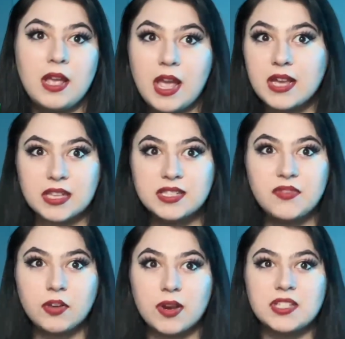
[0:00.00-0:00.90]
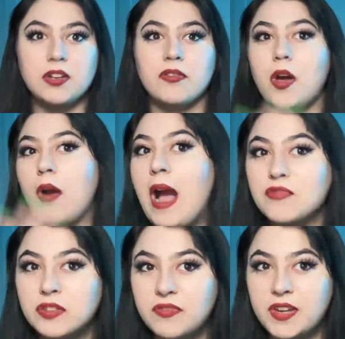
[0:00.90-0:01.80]
It gets even crazier though.
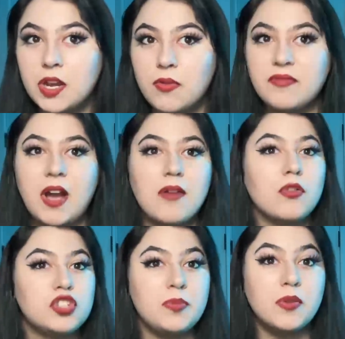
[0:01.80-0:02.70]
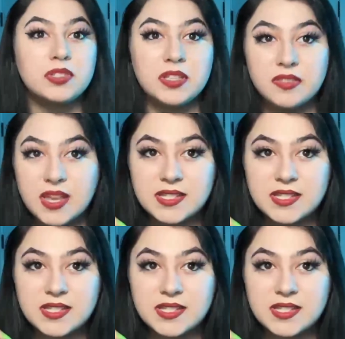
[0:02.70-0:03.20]
After the video went viral, she posted this